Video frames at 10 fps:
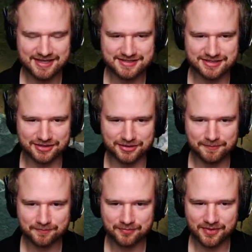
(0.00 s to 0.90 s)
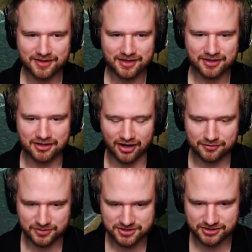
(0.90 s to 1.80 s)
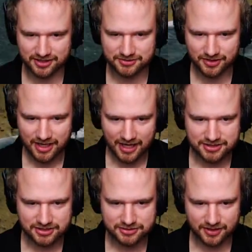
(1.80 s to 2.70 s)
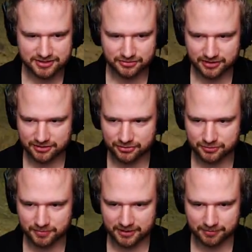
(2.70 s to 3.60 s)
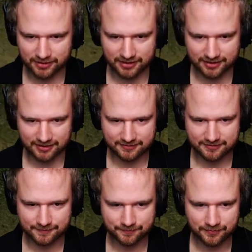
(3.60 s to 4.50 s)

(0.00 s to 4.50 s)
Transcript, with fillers: So God, what should I do? I should try to recruit people, I guess.